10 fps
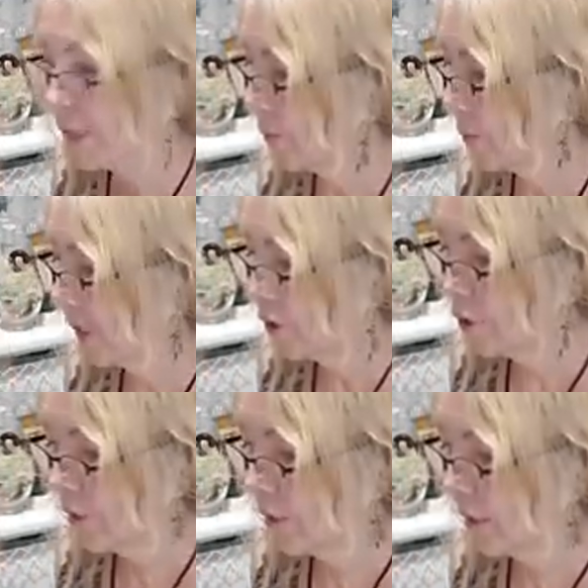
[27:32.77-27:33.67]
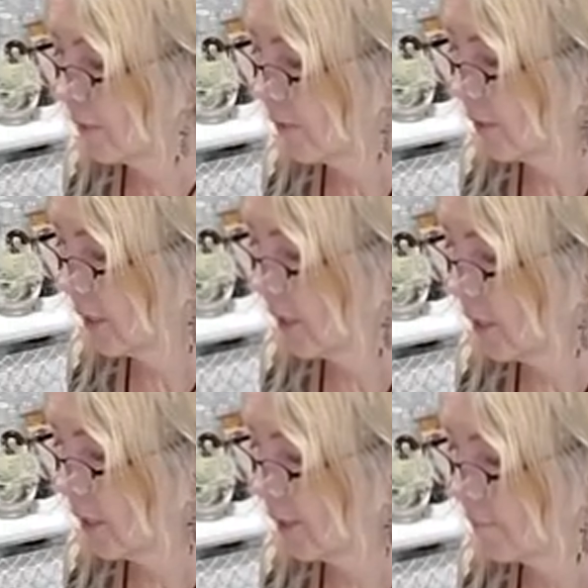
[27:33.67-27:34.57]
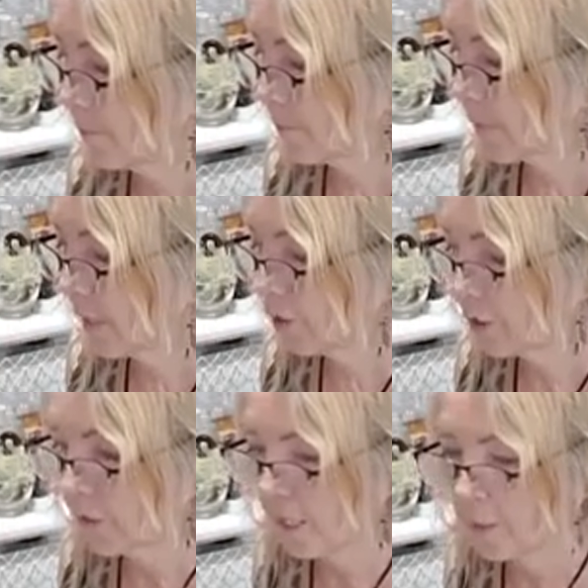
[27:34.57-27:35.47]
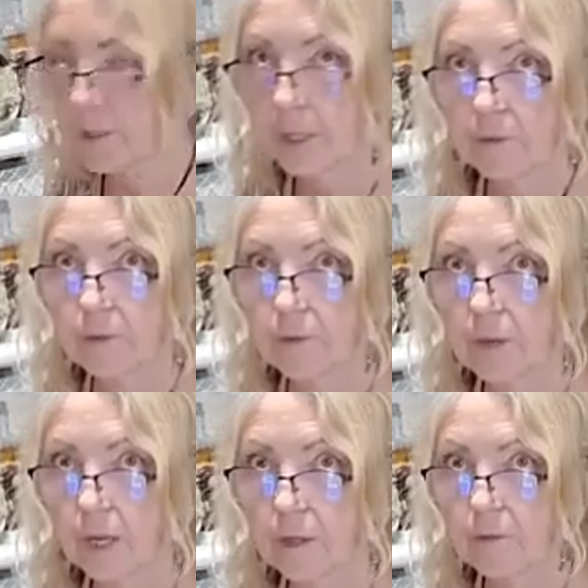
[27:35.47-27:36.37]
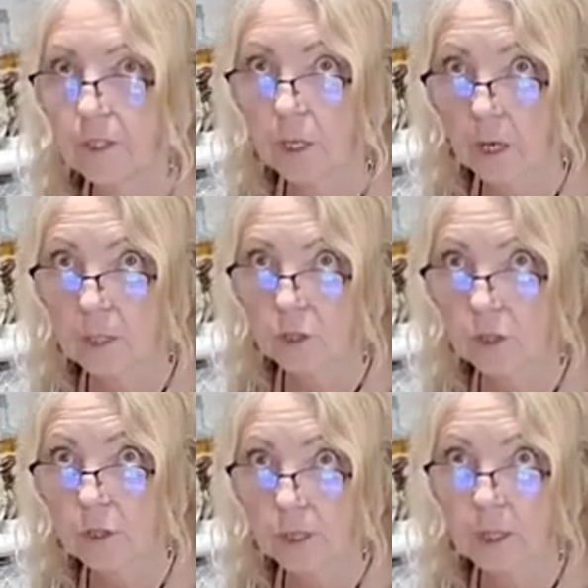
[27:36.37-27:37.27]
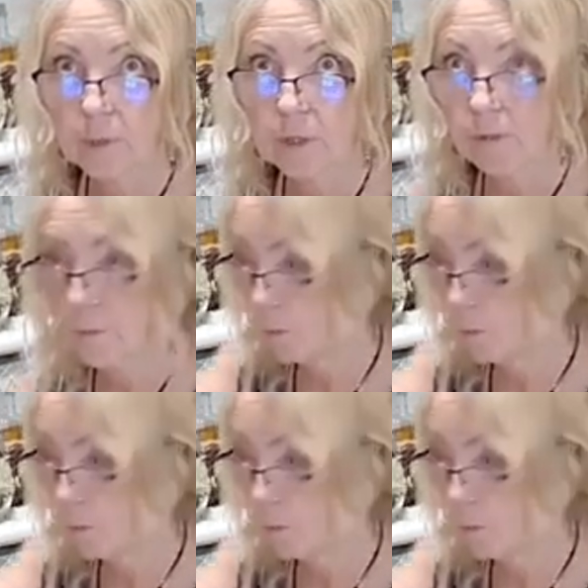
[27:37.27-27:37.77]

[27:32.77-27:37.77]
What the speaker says: The ratio of the 2 cups of decoction, 2 cups of